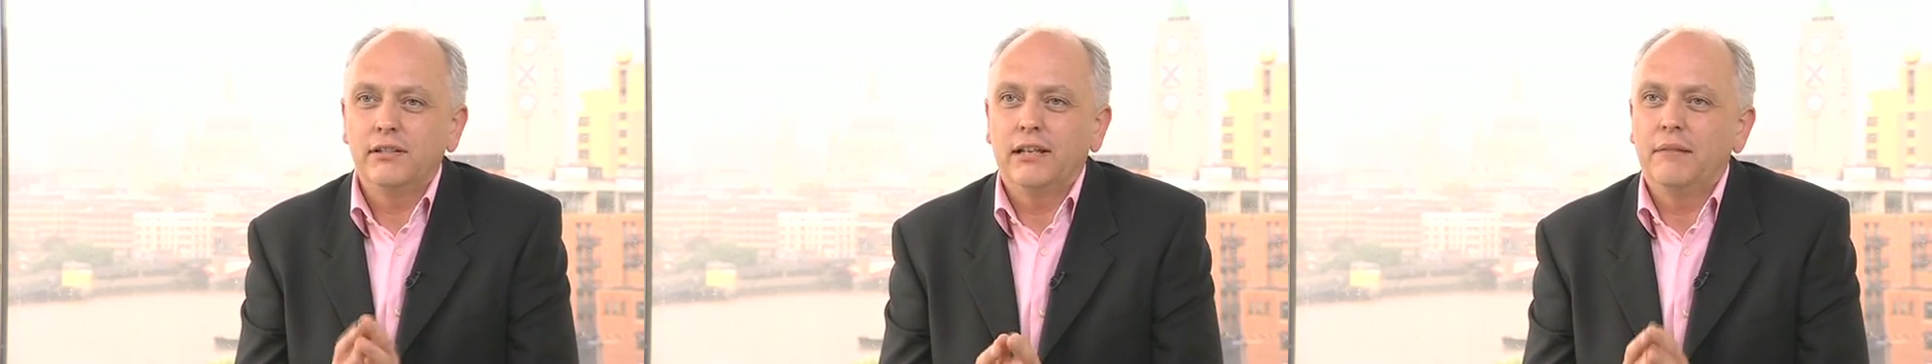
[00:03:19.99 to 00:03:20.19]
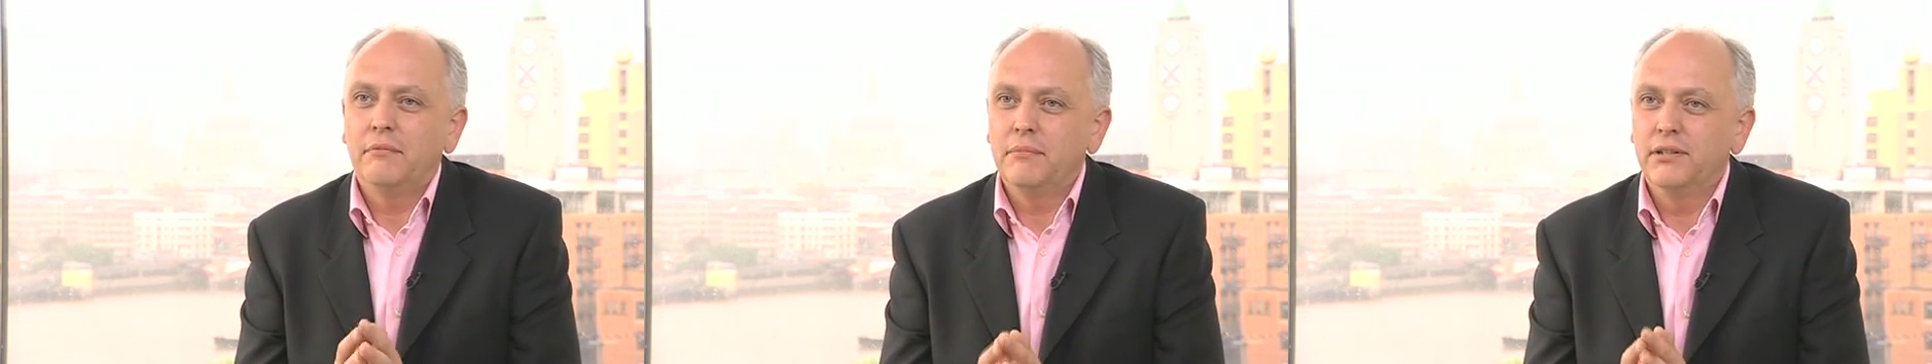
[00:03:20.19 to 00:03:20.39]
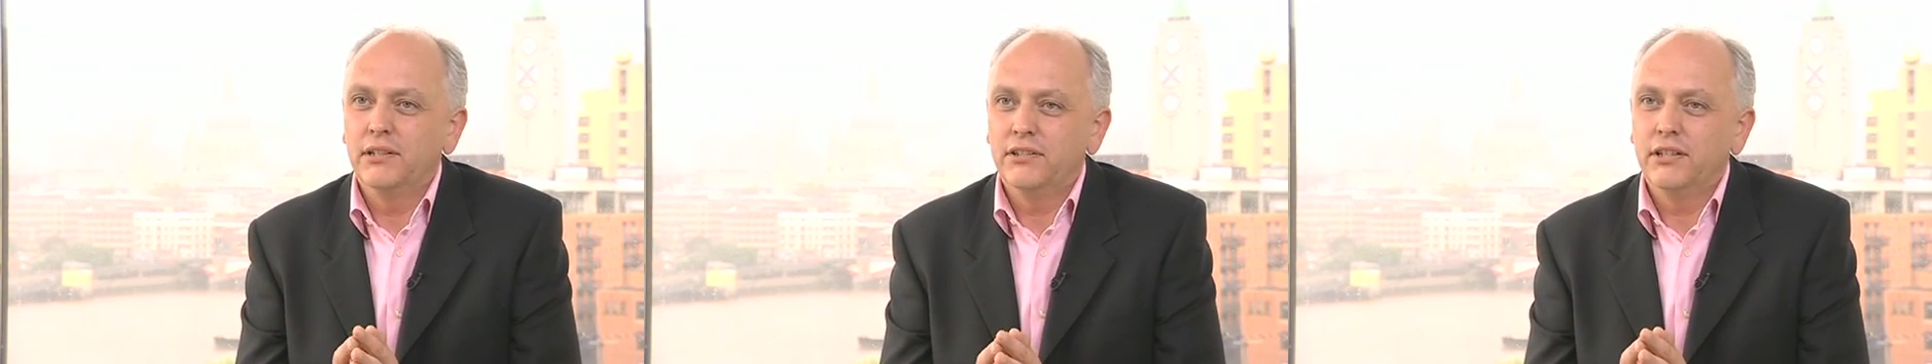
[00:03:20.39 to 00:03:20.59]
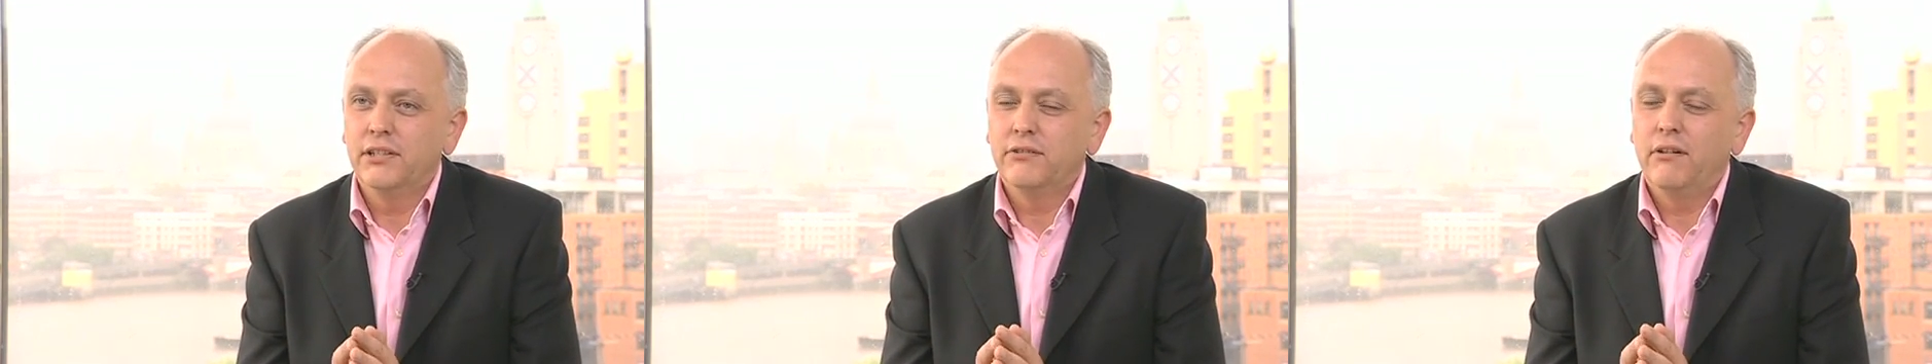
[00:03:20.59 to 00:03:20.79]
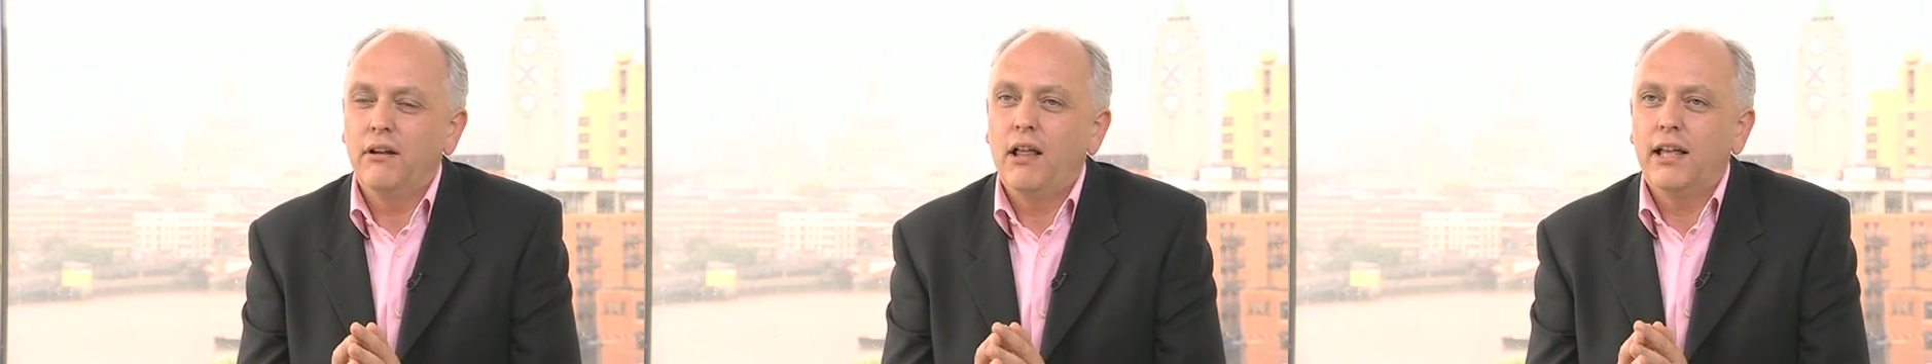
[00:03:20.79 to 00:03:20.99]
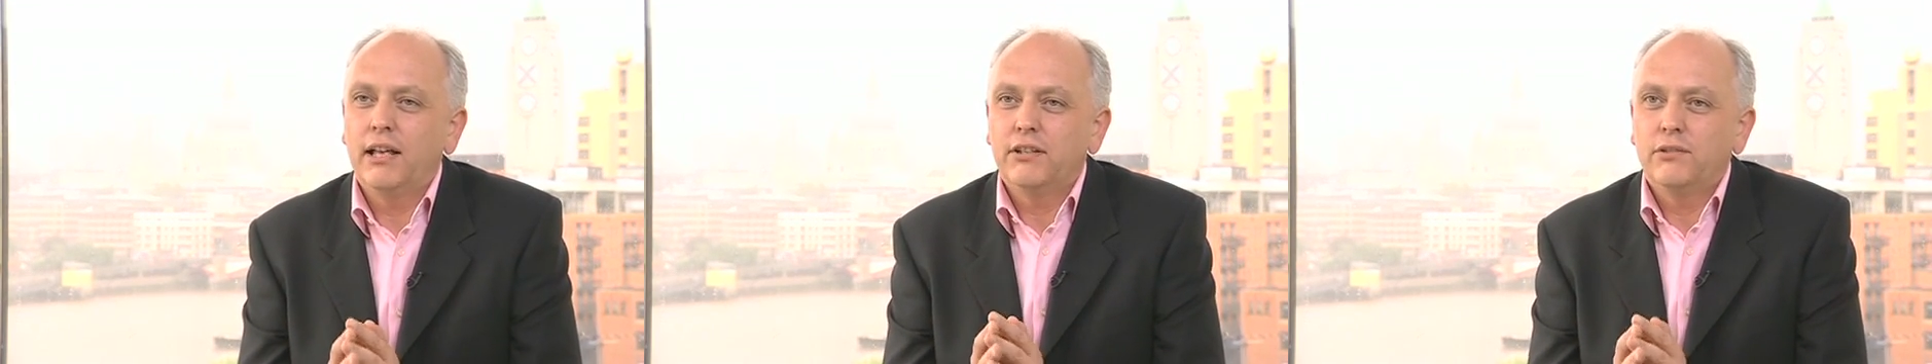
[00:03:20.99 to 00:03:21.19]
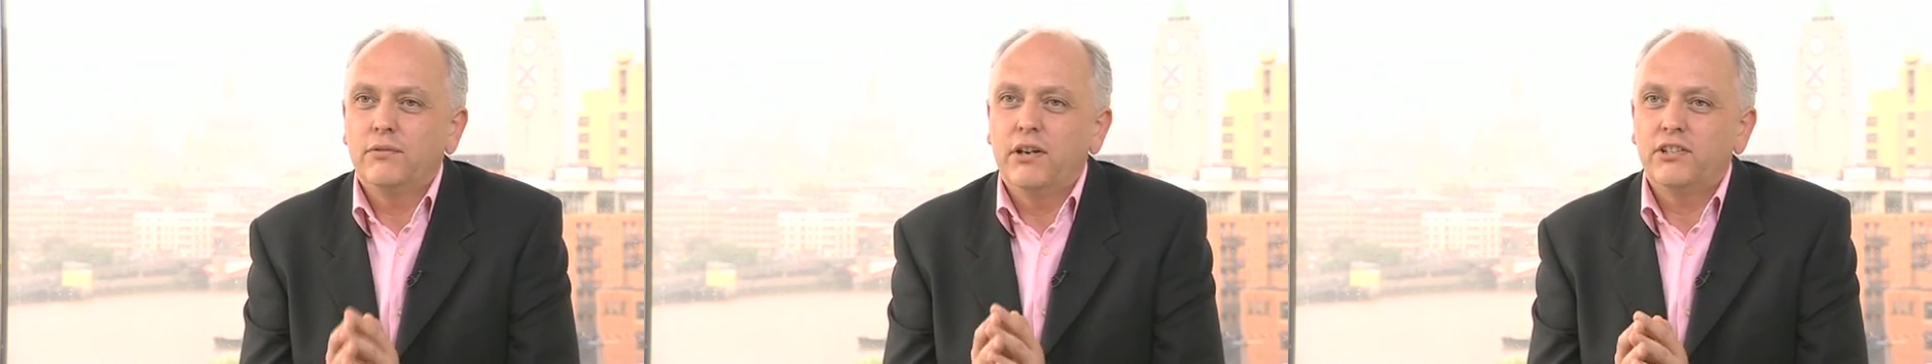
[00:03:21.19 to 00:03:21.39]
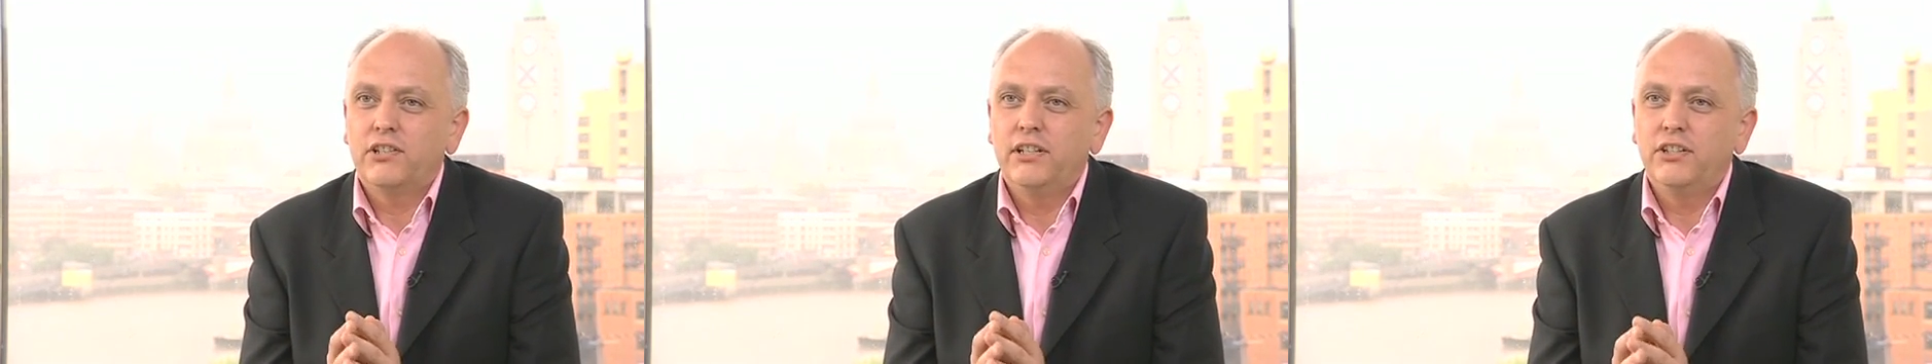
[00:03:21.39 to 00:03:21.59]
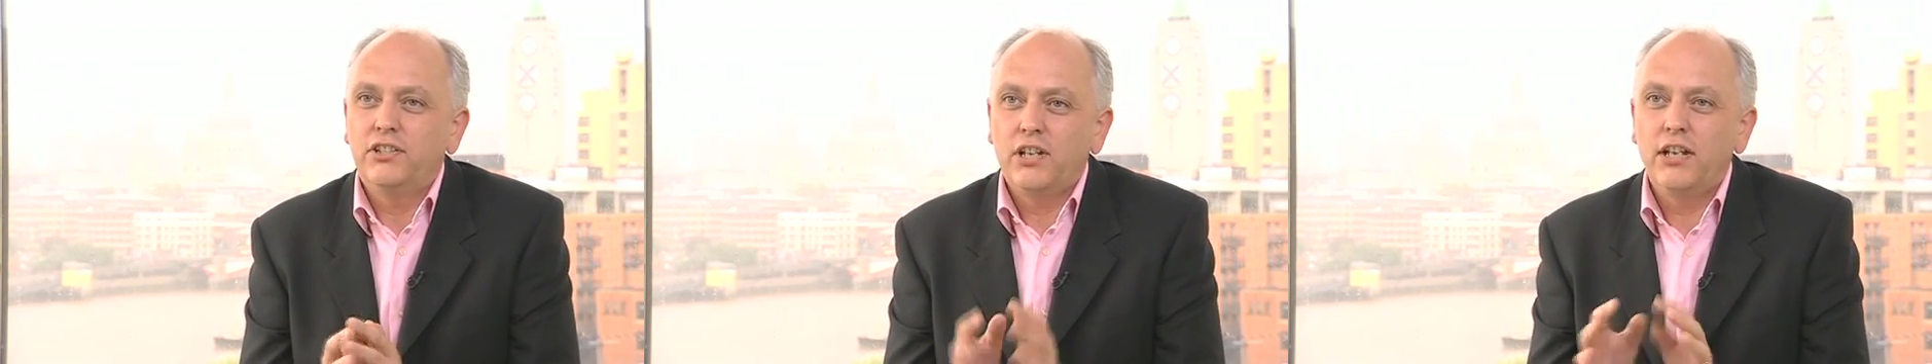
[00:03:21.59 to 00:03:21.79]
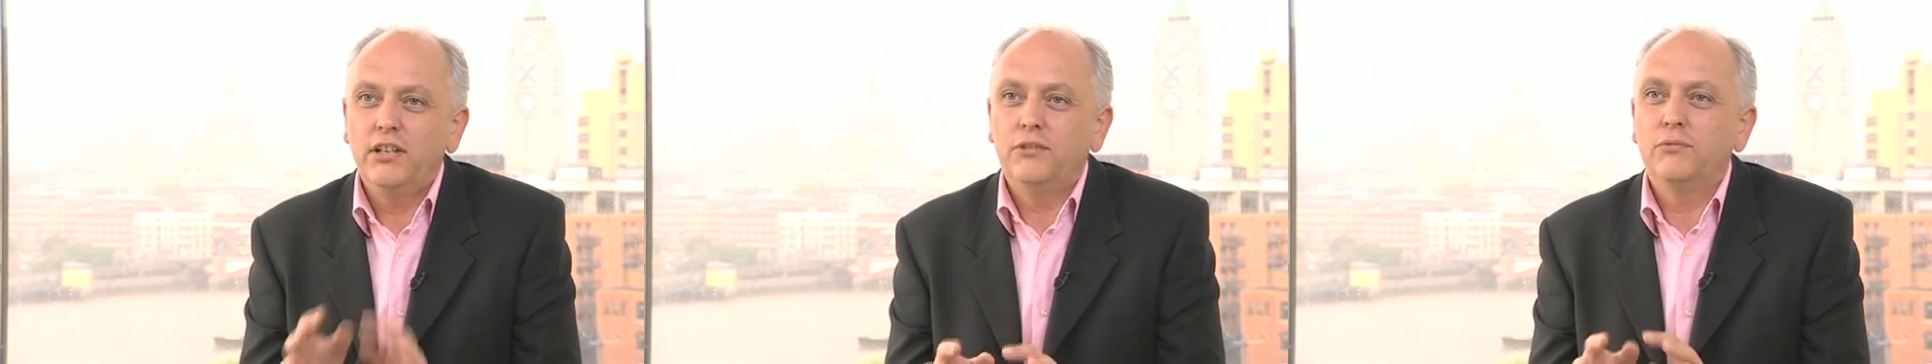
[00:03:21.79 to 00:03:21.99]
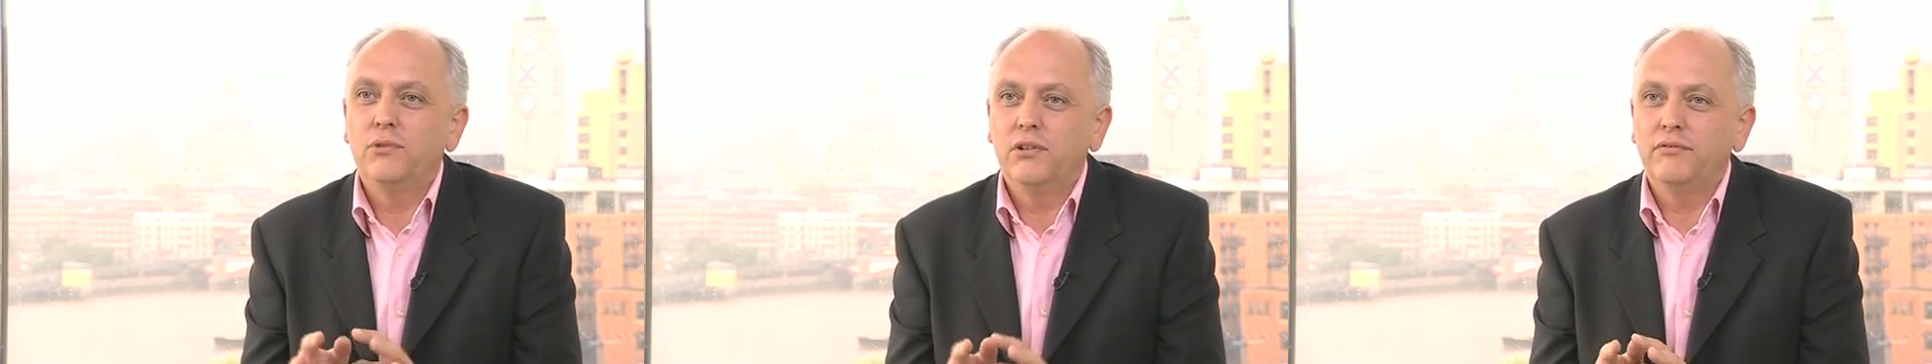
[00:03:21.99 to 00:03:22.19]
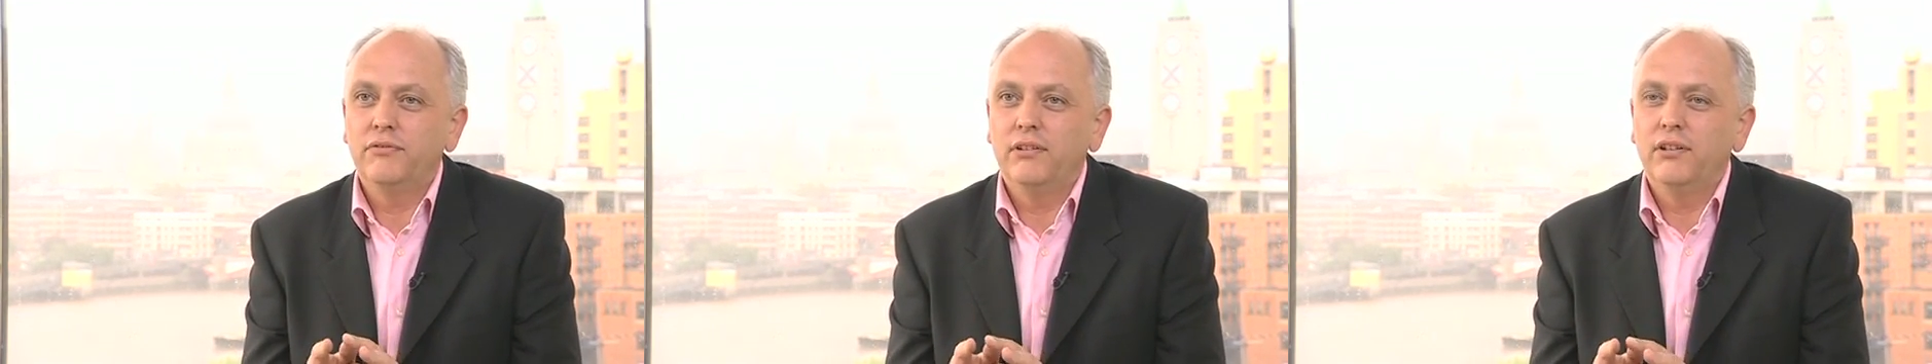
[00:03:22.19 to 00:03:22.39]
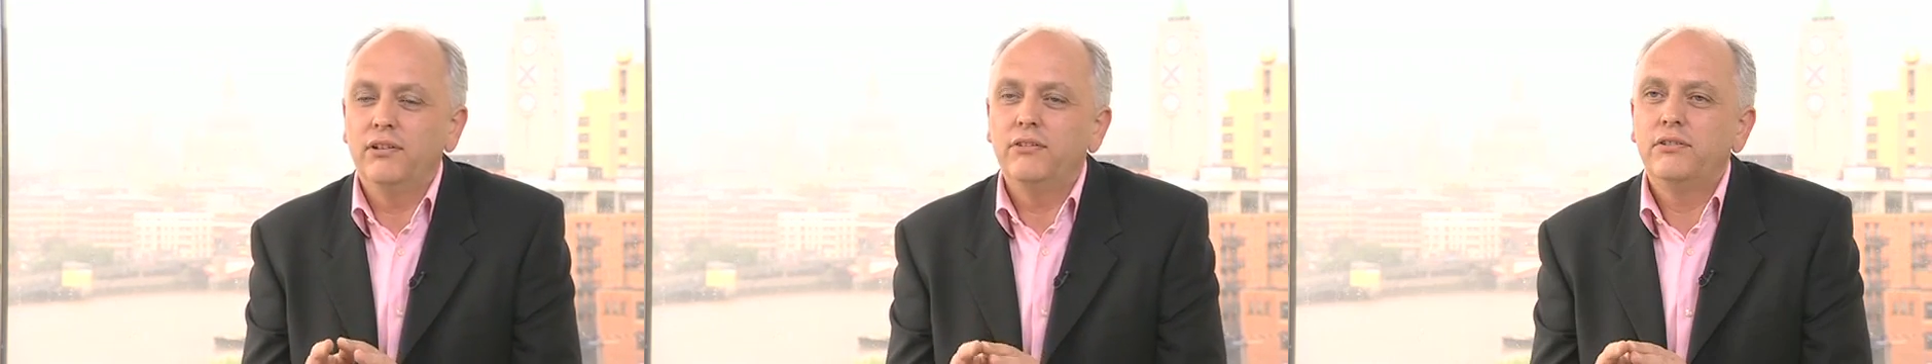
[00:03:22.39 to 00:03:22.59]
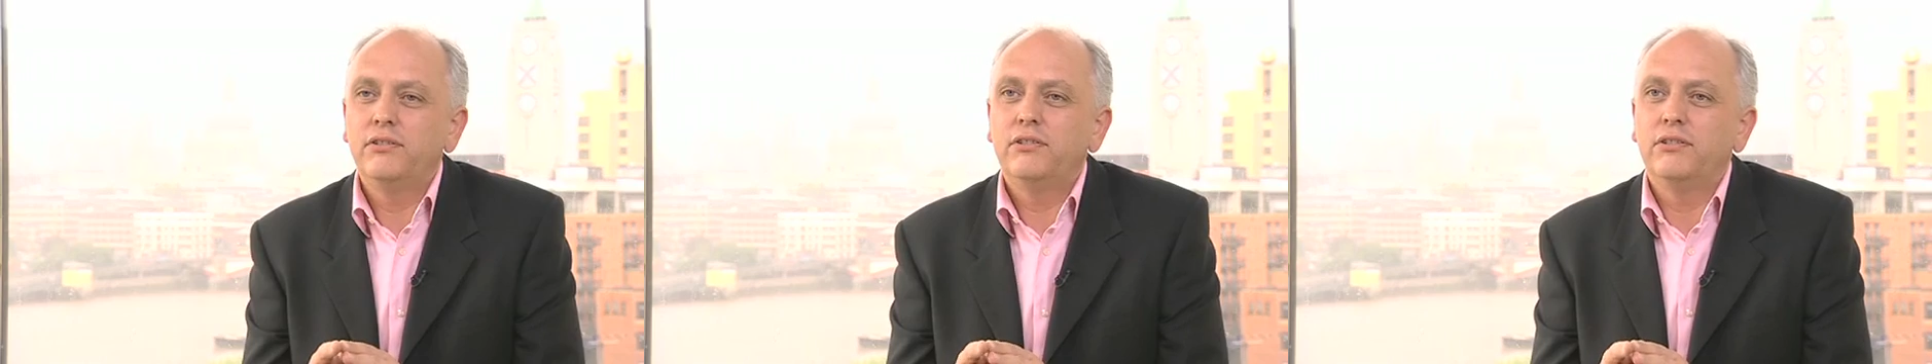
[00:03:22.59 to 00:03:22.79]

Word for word: capabilities are allowing us to actually change workflows